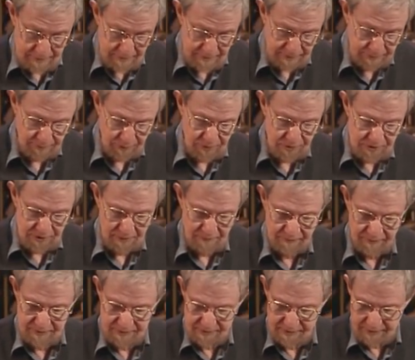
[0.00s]
Not because I'm
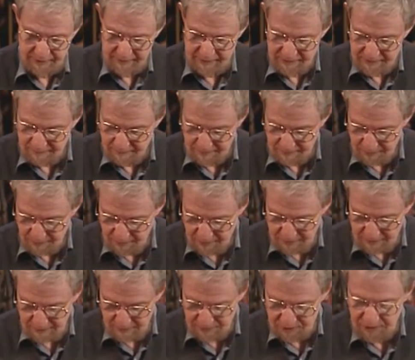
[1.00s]
fastidious, but
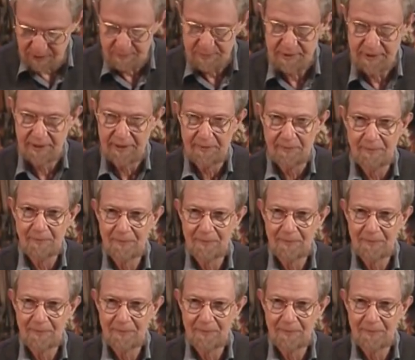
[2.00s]
because I'm a cheapskate.